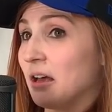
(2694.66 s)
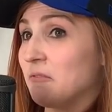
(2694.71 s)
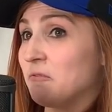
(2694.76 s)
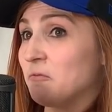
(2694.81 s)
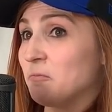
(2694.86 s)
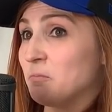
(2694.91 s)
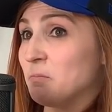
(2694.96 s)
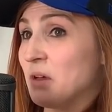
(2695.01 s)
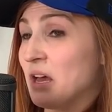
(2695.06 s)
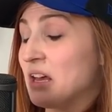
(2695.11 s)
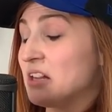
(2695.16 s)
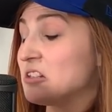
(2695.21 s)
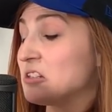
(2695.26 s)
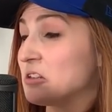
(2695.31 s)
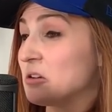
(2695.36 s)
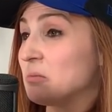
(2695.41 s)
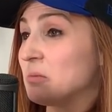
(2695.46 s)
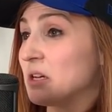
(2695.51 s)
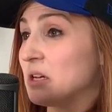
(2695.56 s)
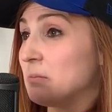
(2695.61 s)
I've met
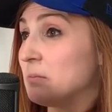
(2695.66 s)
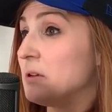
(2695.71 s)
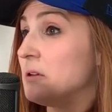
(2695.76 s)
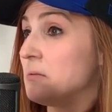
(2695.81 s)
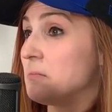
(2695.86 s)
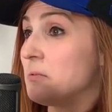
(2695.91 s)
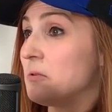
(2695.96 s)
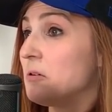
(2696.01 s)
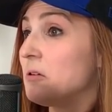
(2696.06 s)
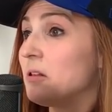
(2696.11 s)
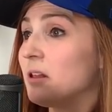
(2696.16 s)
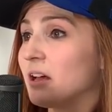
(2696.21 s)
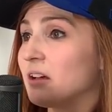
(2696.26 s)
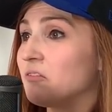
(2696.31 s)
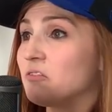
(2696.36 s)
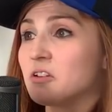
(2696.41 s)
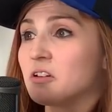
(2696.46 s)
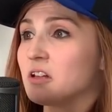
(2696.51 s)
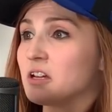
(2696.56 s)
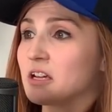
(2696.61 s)
so many people. I
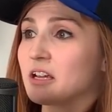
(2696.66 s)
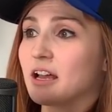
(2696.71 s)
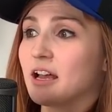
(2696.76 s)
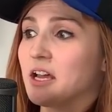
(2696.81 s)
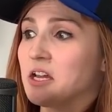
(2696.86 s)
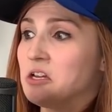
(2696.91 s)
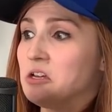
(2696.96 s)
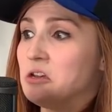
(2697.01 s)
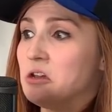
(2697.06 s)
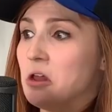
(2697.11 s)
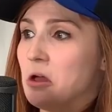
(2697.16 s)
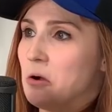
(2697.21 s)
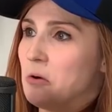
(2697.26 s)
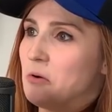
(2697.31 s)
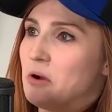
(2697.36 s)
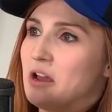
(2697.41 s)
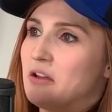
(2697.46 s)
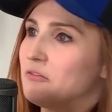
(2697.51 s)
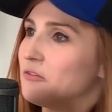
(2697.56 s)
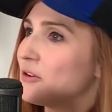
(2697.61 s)
feel like I
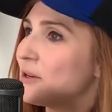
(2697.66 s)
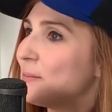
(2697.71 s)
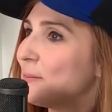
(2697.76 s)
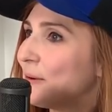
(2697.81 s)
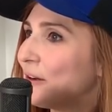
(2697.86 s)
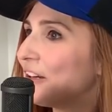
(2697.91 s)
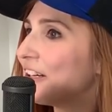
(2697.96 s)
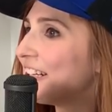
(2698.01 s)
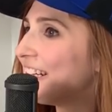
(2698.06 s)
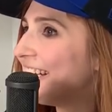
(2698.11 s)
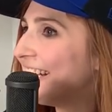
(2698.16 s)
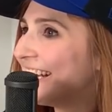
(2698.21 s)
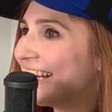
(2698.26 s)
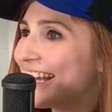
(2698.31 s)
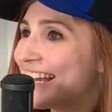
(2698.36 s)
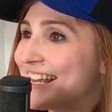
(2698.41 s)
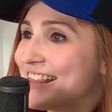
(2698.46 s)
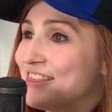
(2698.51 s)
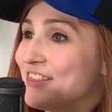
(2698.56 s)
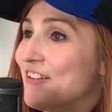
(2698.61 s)
know everybody
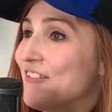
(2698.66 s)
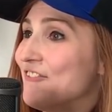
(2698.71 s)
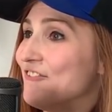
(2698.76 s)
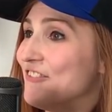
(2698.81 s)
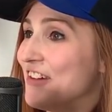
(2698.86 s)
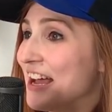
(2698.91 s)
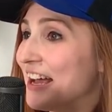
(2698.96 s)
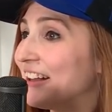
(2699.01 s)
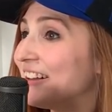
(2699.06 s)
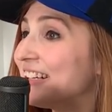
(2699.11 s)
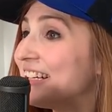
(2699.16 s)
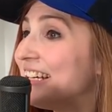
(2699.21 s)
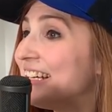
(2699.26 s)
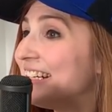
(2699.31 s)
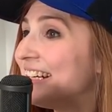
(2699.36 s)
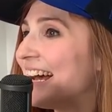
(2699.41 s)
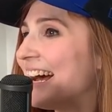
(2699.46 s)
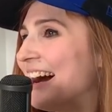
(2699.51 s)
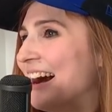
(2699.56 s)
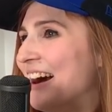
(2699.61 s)
in That's the cool. valley
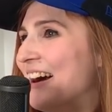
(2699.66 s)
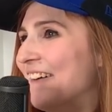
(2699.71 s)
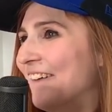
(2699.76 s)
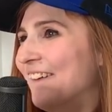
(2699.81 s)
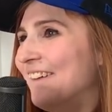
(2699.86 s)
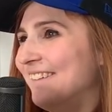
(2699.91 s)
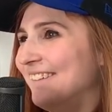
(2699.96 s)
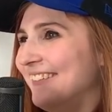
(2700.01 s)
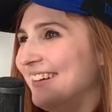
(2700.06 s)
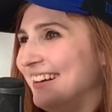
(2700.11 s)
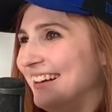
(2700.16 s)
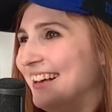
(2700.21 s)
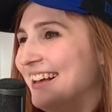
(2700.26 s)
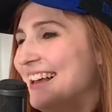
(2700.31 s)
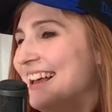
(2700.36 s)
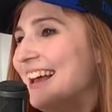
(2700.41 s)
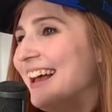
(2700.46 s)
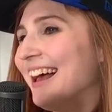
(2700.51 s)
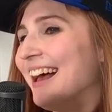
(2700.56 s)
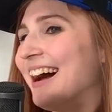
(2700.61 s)
now.
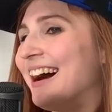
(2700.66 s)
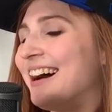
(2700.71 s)
Yep.